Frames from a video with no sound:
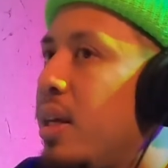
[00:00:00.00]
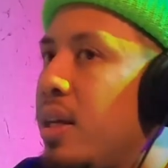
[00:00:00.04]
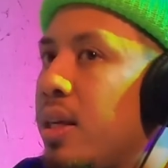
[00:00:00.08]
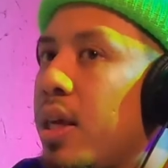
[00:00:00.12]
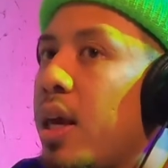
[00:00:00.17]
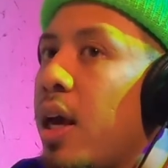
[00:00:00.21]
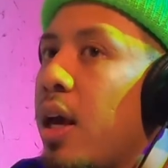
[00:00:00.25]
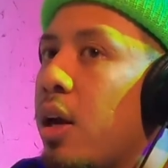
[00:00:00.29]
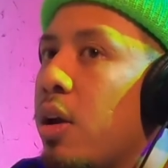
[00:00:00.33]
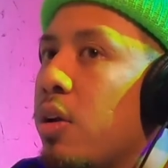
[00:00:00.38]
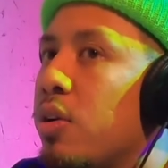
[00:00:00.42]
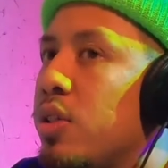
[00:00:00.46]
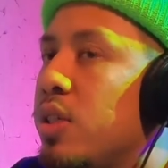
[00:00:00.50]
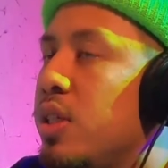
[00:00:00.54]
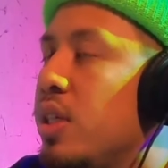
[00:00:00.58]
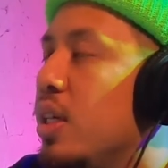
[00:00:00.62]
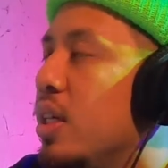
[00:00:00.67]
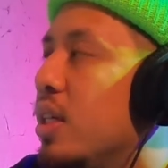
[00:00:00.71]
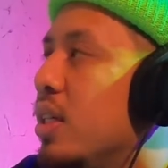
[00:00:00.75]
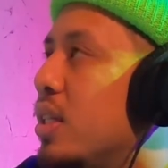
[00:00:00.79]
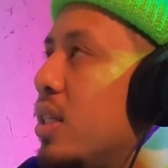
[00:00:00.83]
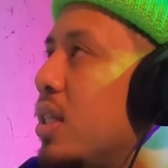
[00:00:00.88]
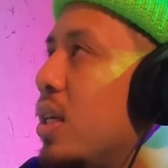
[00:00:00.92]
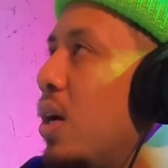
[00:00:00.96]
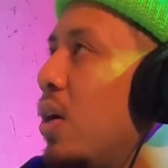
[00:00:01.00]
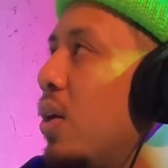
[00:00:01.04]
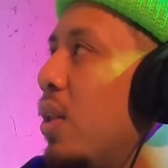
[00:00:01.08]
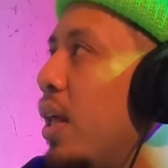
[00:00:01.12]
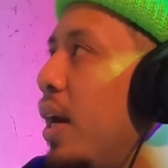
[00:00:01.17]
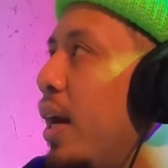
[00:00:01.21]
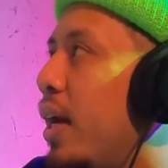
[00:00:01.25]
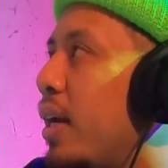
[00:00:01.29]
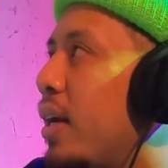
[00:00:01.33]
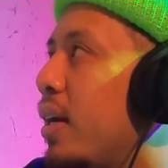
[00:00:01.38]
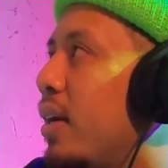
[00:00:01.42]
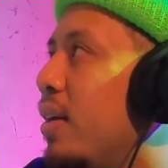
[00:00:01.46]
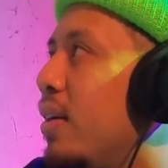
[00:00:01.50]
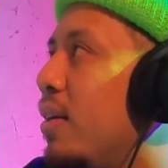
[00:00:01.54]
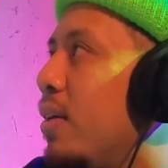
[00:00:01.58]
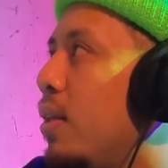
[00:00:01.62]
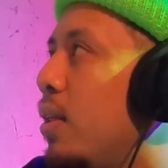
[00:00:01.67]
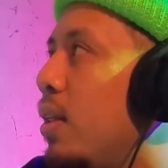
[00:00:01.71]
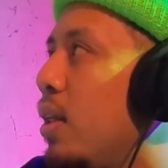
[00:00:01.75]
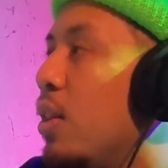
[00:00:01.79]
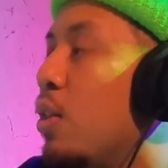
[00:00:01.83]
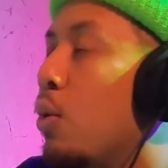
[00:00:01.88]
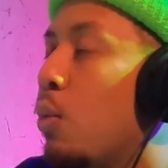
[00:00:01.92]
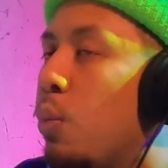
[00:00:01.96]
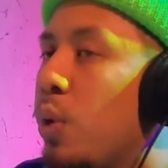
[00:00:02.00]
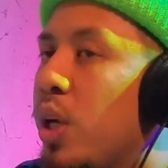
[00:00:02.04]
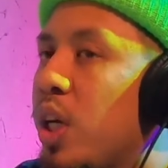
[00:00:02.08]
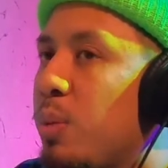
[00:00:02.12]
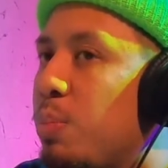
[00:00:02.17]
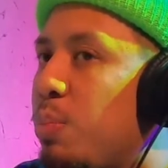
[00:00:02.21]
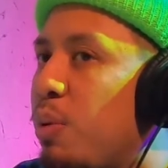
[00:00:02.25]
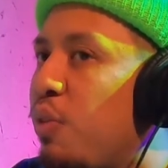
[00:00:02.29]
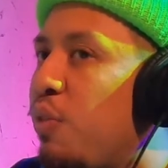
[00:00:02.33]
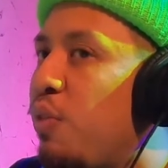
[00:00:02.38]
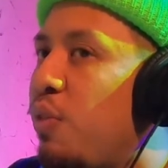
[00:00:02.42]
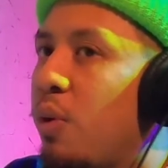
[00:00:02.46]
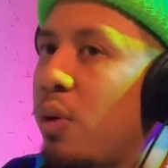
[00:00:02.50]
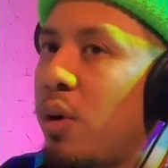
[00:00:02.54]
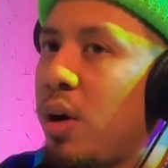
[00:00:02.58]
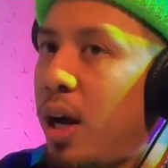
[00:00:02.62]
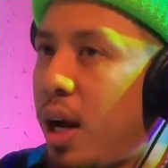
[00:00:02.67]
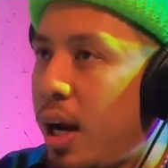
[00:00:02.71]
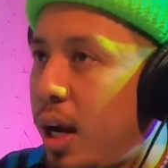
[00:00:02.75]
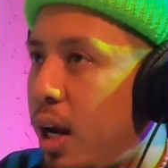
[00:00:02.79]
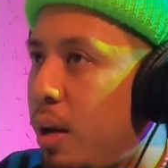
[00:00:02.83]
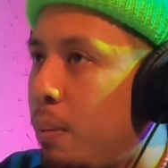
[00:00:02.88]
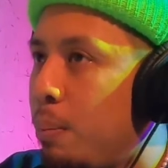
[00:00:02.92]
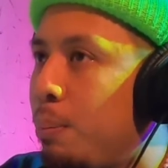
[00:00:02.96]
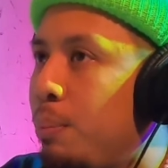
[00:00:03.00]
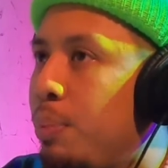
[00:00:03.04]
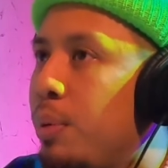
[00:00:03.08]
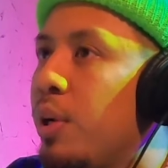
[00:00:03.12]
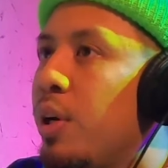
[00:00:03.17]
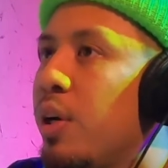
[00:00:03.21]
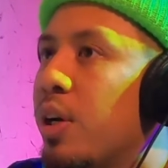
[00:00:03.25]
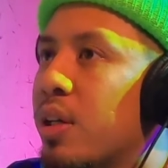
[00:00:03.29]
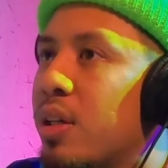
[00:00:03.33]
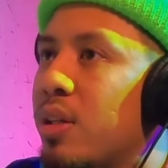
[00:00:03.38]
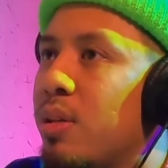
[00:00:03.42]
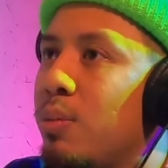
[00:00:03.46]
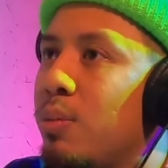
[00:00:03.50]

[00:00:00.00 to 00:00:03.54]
Yeah, an OC. So like in the week before I got booked,